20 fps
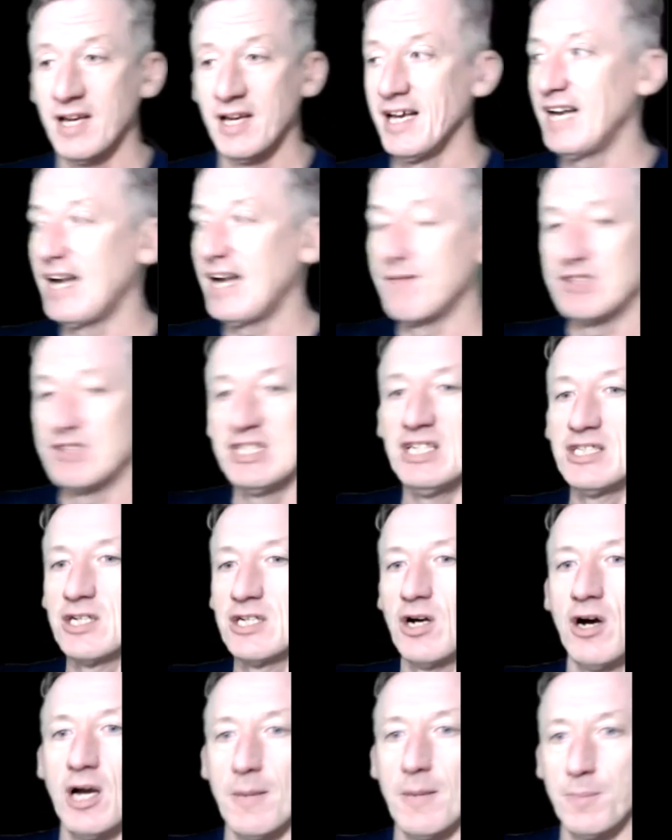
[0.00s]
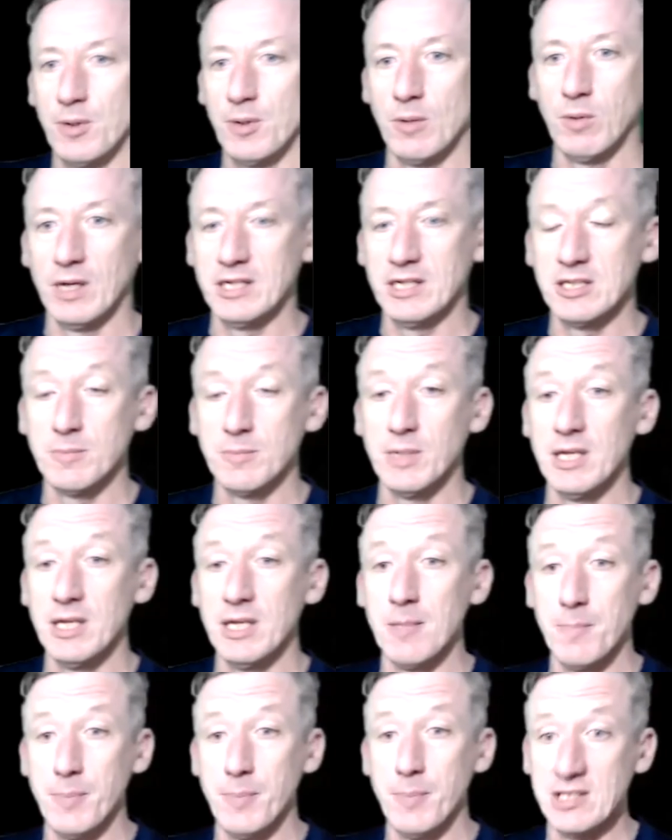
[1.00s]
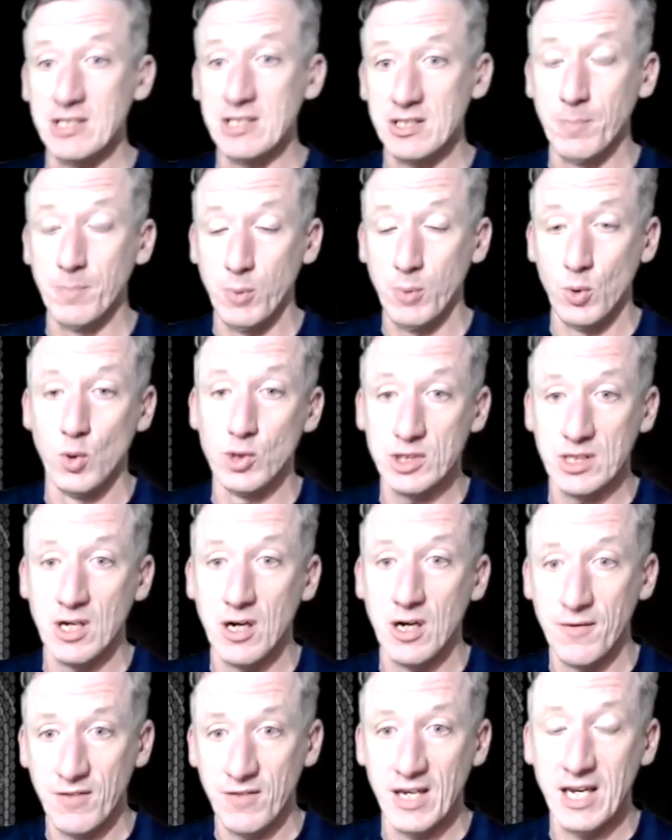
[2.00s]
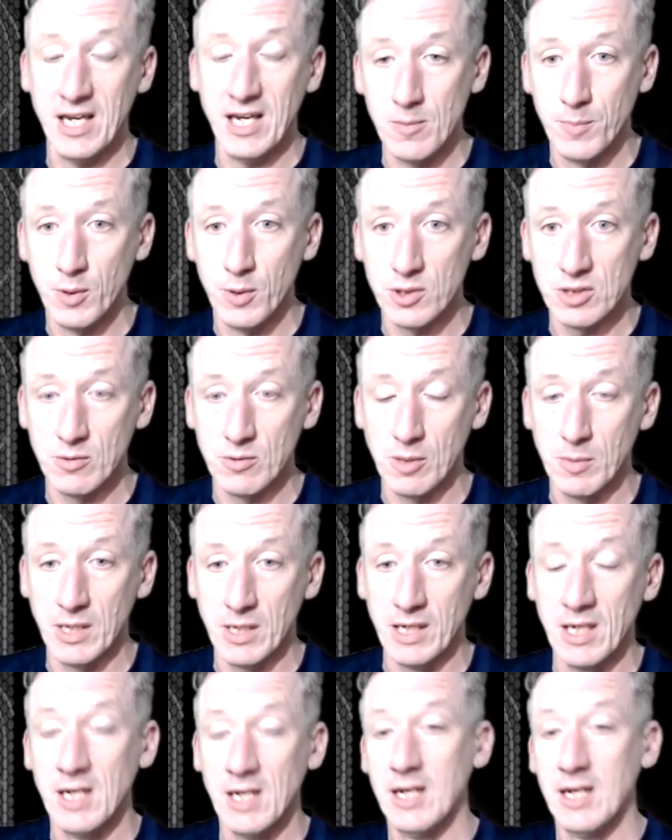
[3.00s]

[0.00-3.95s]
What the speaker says: have a desire probably to be the best support staff they can possibly be.